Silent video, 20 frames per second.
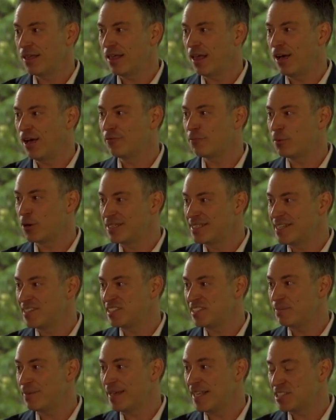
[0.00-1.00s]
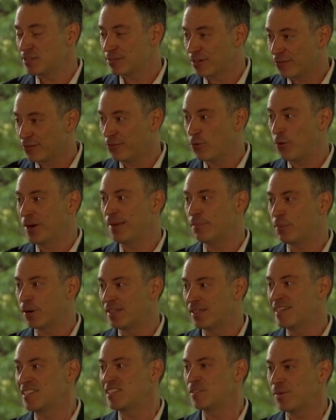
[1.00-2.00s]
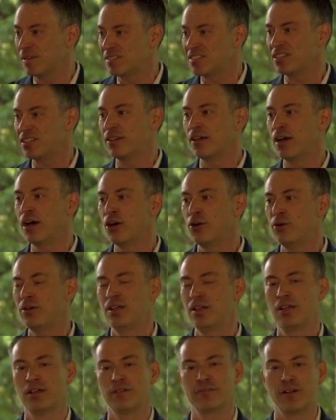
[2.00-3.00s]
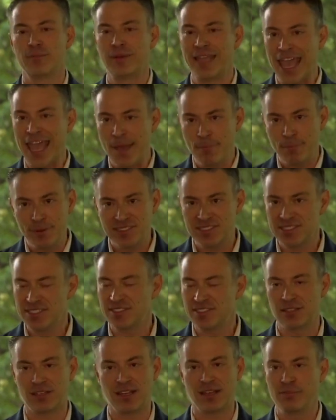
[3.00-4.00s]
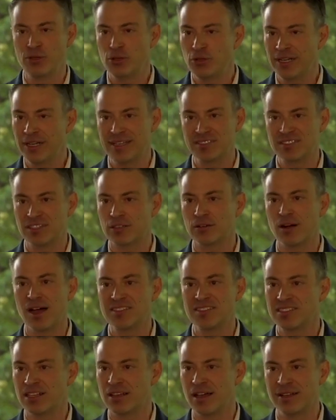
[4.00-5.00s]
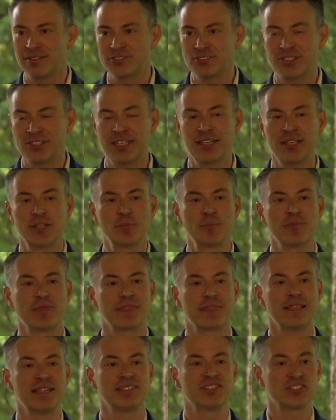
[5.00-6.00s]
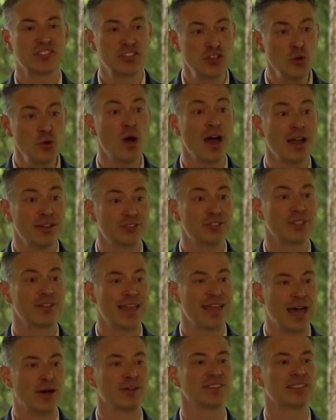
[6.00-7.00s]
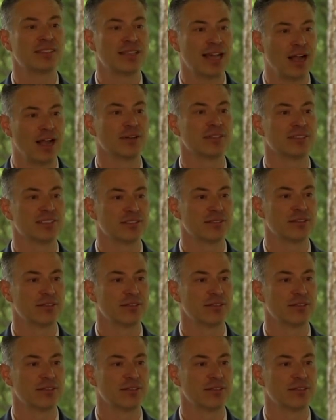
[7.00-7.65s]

of participants, for 40 participants to go from campuses and communities across the country, is $200,000.